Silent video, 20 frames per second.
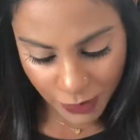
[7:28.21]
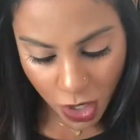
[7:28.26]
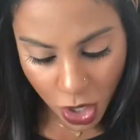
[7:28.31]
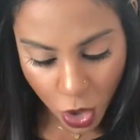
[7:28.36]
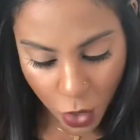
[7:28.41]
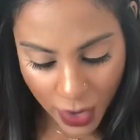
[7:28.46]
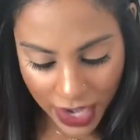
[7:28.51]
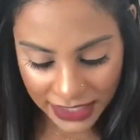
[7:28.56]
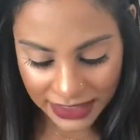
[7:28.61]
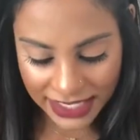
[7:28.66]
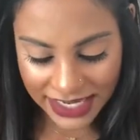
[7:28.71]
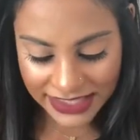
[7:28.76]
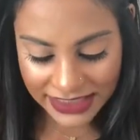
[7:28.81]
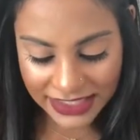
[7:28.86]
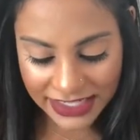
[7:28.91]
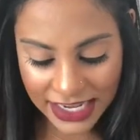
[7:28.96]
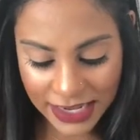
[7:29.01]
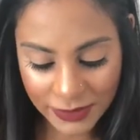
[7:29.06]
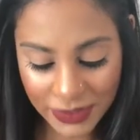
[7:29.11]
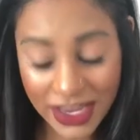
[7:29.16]
Oh, I like the
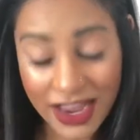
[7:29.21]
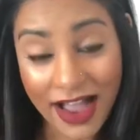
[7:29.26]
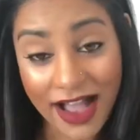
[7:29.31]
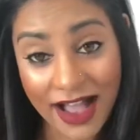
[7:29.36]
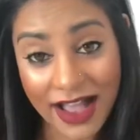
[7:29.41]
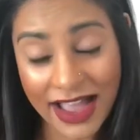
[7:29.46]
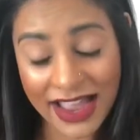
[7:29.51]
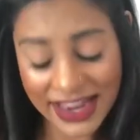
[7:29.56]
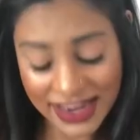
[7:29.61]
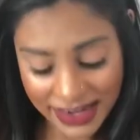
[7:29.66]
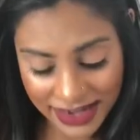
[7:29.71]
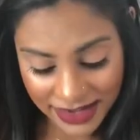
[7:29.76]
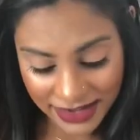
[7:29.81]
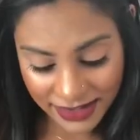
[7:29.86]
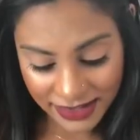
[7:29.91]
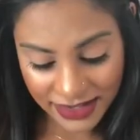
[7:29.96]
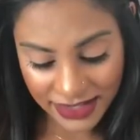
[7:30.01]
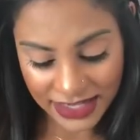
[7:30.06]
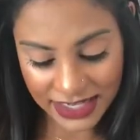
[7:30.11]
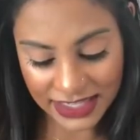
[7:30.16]
name Kai,
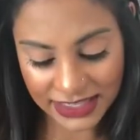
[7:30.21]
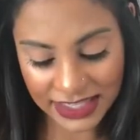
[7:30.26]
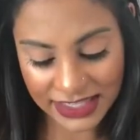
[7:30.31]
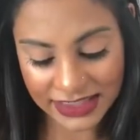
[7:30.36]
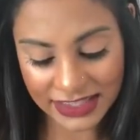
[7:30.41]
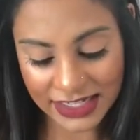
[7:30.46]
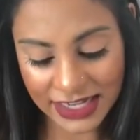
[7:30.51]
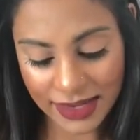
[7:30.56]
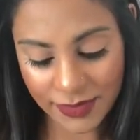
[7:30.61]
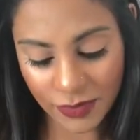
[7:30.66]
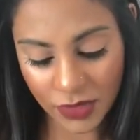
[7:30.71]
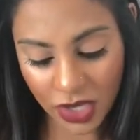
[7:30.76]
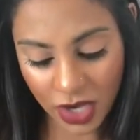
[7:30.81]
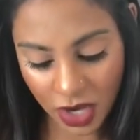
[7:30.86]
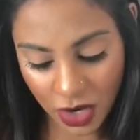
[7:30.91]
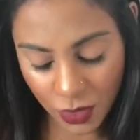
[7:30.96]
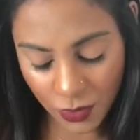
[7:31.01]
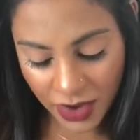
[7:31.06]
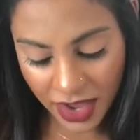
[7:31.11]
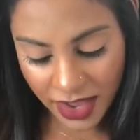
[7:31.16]
and I like the name
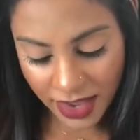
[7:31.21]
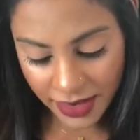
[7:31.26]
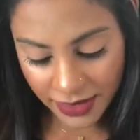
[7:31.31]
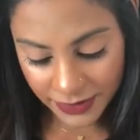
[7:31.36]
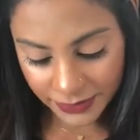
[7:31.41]
Koa.